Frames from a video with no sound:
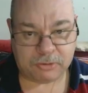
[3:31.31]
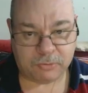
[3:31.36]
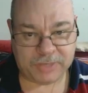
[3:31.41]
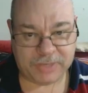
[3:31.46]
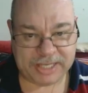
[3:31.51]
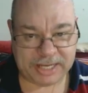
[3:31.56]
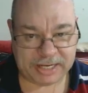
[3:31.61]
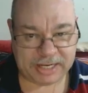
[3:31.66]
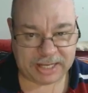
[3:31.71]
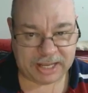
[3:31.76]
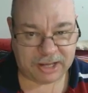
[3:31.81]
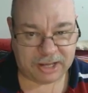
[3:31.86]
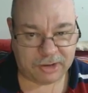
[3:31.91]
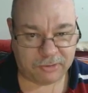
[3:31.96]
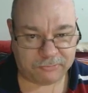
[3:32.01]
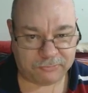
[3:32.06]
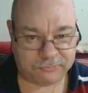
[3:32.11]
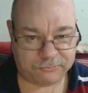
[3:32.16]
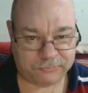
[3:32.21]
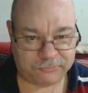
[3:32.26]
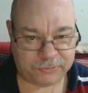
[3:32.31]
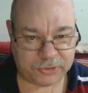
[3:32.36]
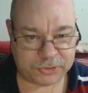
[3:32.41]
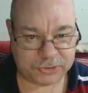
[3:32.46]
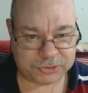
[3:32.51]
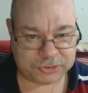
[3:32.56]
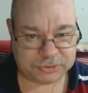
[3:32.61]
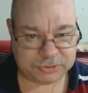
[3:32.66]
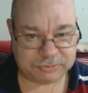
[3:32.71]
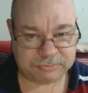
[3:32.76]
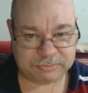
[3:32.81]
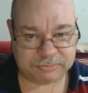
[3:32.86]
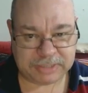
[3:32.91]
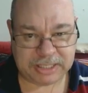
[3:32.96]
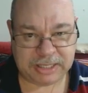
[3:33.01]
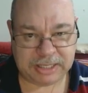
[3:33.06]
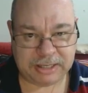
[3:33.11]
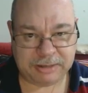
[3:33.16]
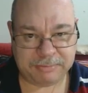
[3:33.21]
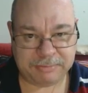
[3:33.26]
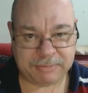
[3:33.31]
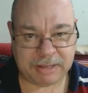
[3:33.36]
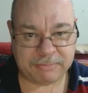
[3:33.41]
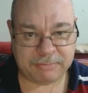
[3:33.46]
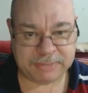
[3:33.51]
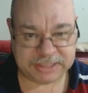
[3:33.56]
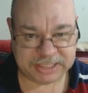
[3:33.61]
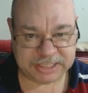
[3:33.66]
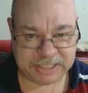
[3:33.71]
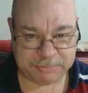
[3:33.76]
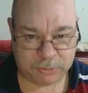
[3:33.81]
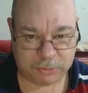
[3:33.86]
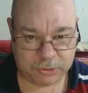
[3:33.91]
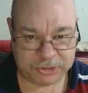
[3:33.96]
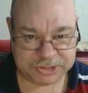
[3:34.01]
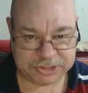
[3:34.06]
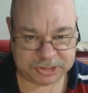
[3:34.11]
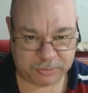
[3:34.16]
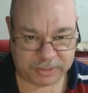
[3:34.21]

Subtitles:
We get our first ability points,